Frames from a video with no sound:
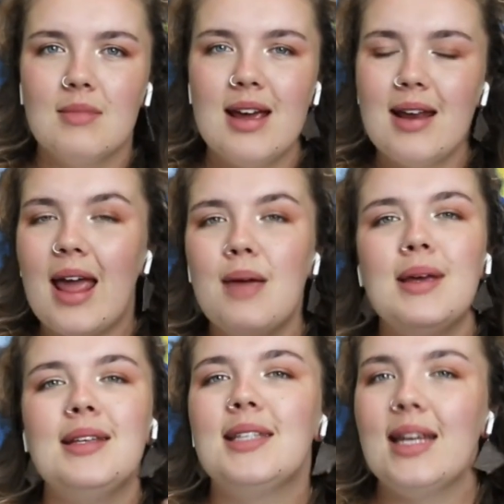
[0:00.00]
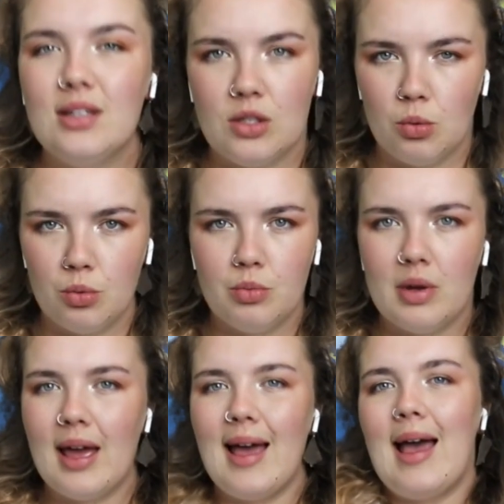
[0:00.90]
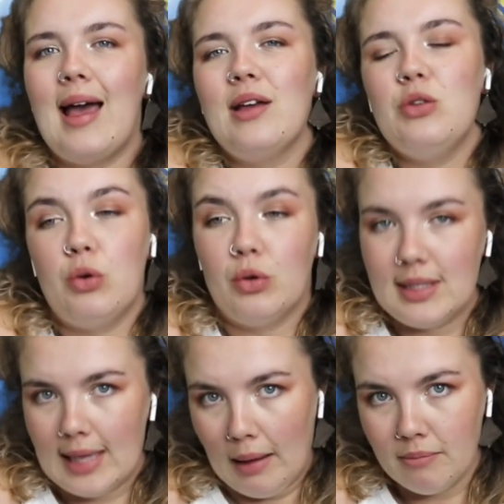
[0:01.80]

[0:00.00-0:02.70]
An ABC zoo, you could say.